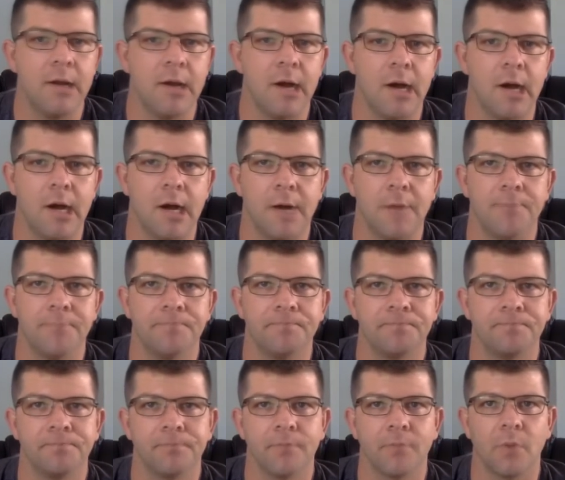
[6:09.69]

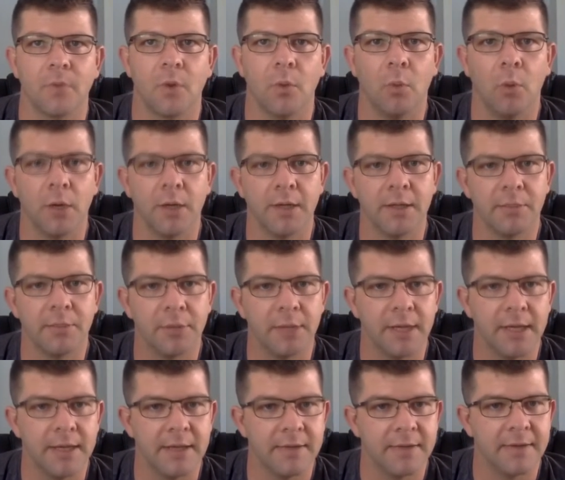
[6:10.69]
One of the
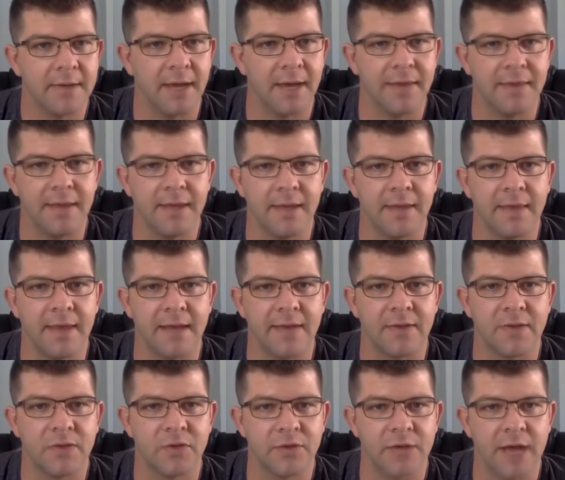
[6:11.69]
plays I think that
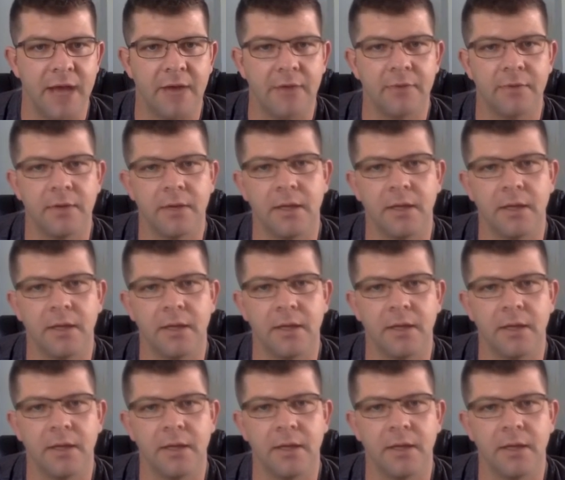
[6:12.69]
stood out